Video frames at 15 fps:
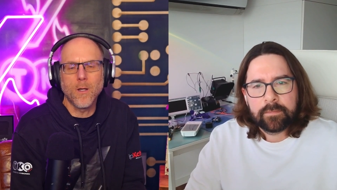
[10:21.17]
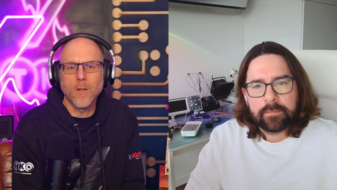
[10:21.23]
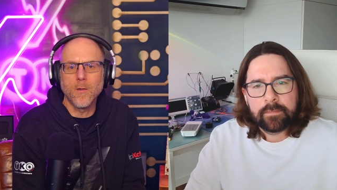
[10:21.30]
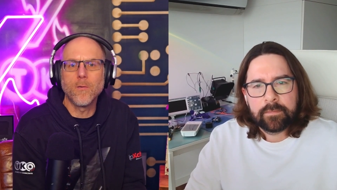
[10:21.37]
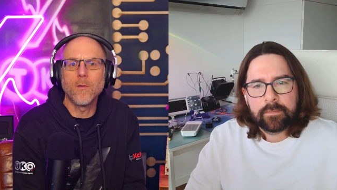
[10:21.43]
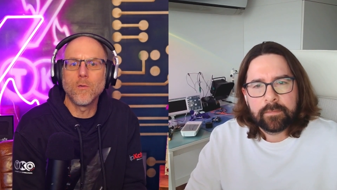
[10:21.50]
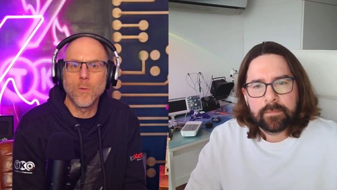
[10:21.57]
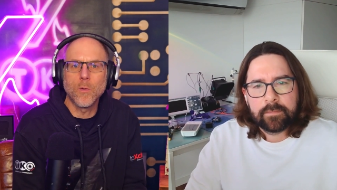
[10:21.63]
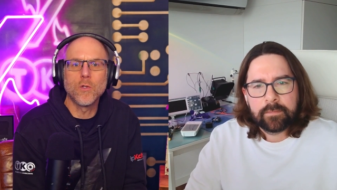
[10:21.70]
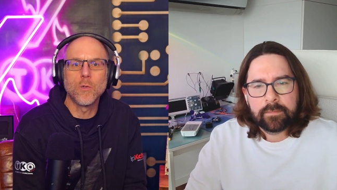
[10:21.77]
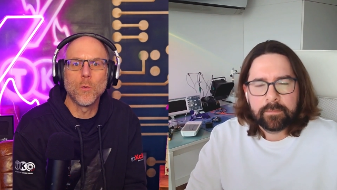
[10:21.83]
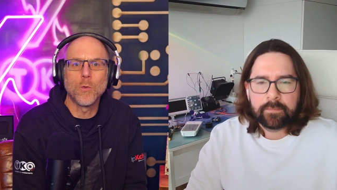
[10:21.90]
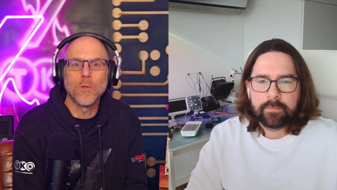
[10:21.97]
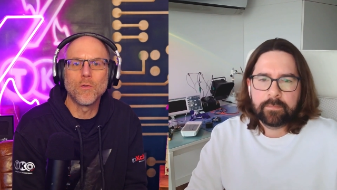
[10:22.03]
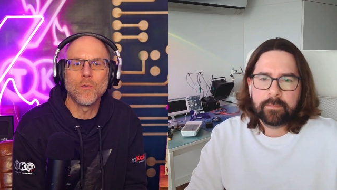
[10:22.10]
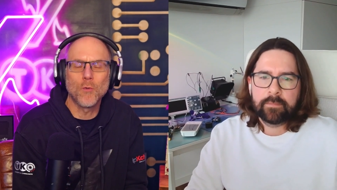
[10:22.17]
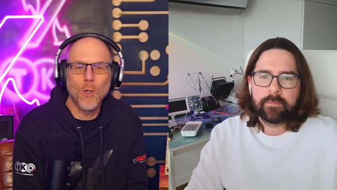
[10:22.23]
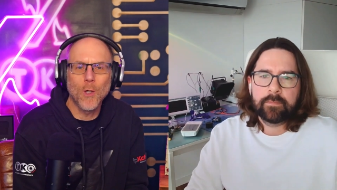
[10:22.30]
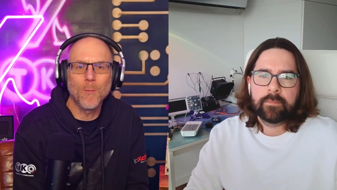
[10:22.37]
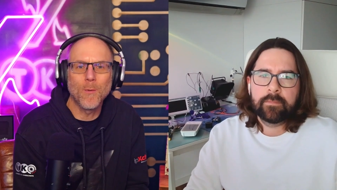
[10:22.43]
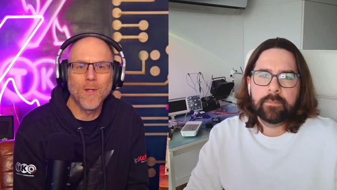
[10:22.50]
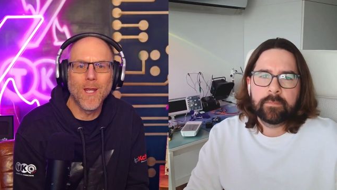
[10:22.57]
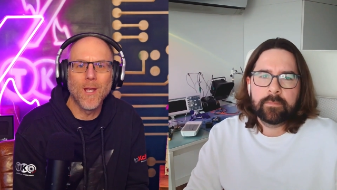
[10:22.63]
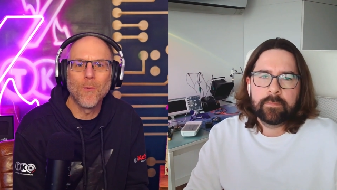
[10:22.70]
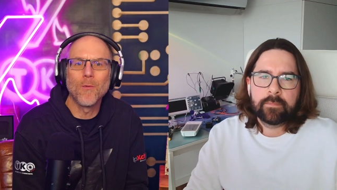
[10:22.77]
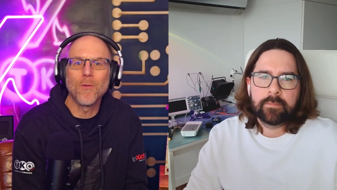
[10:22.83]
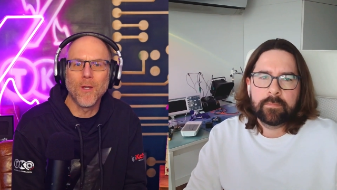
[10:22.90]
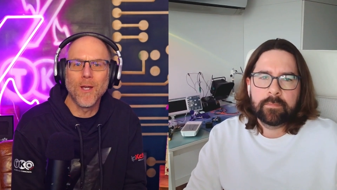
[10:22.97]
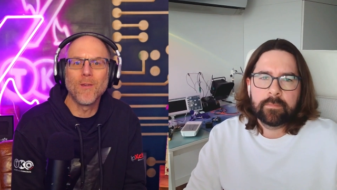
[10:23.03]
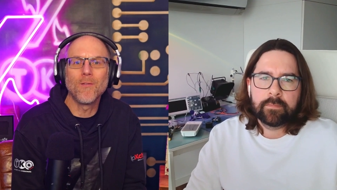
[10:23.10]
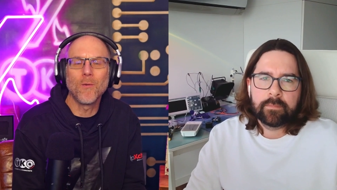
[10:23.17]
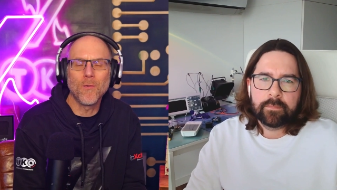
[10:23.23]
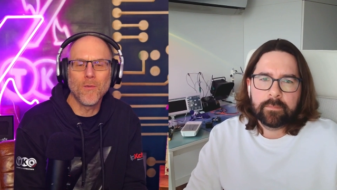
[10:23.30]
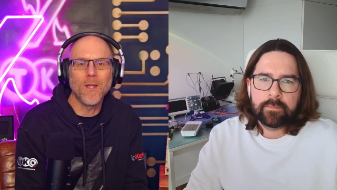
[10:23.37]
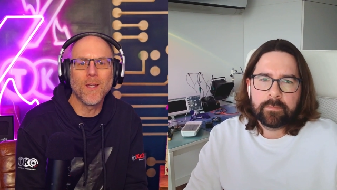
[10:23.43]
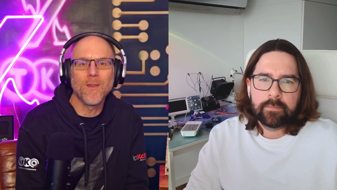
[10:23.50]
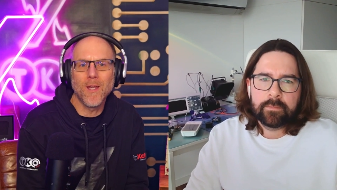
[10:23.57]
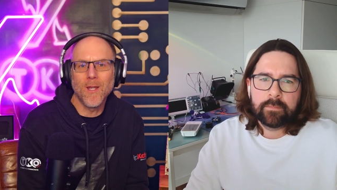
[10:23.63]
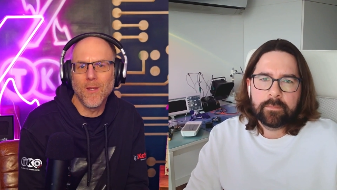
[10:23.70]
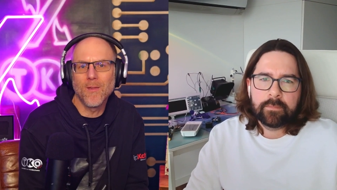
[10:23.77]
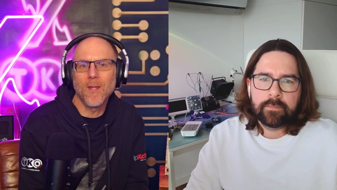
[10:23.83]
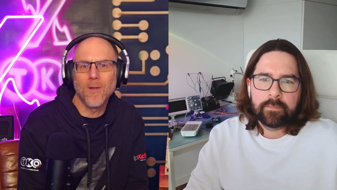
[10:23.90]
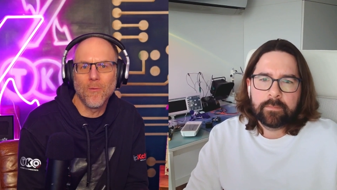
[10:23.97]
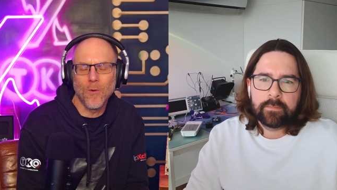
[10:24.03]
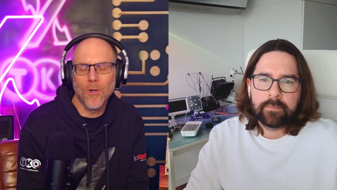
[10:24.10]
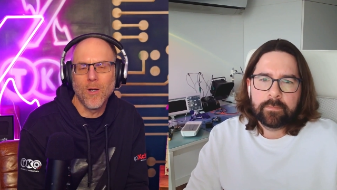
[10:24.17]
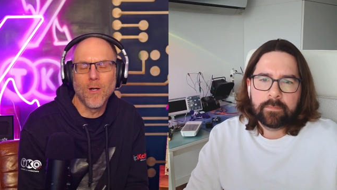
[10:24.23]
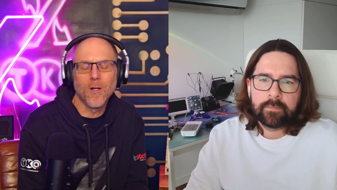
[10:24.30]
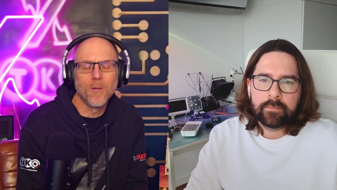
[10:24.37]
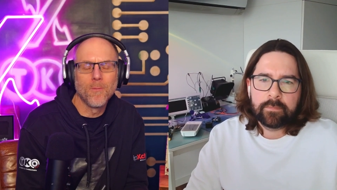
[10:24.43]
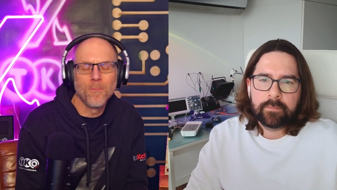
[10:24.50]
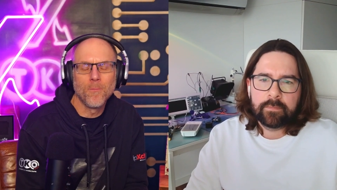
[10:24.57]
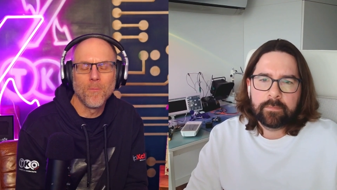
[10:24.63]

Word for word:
Speaker 1: kind of situation you're describing there is that, as you say, there there are